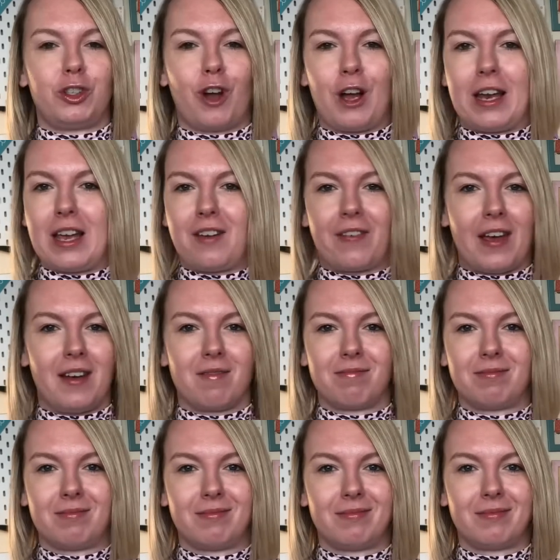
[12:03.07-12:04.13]
not leaving
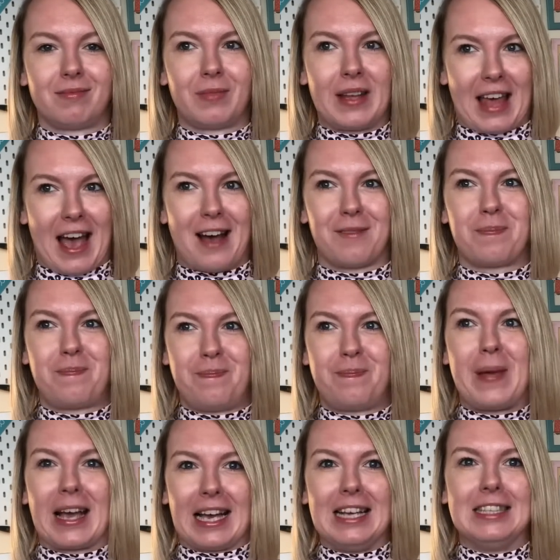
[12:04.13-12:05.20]
without
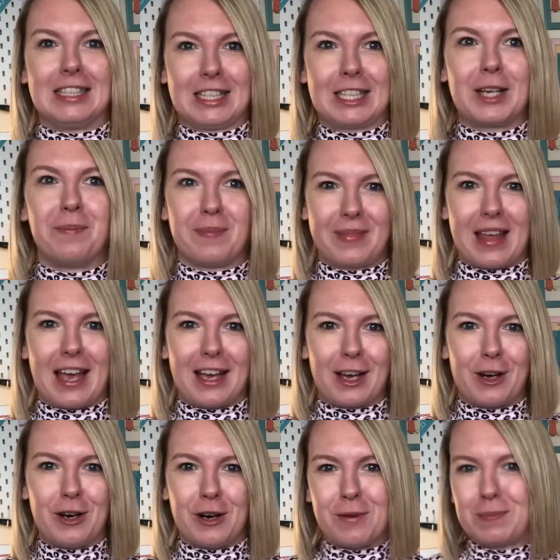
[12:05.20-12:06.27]
picking something
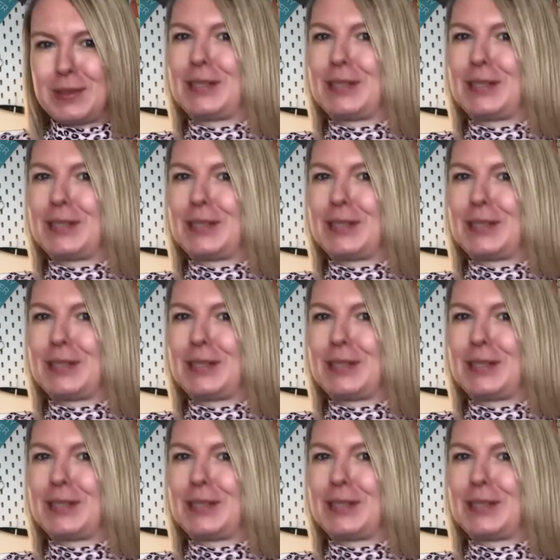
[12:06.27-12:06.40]
up.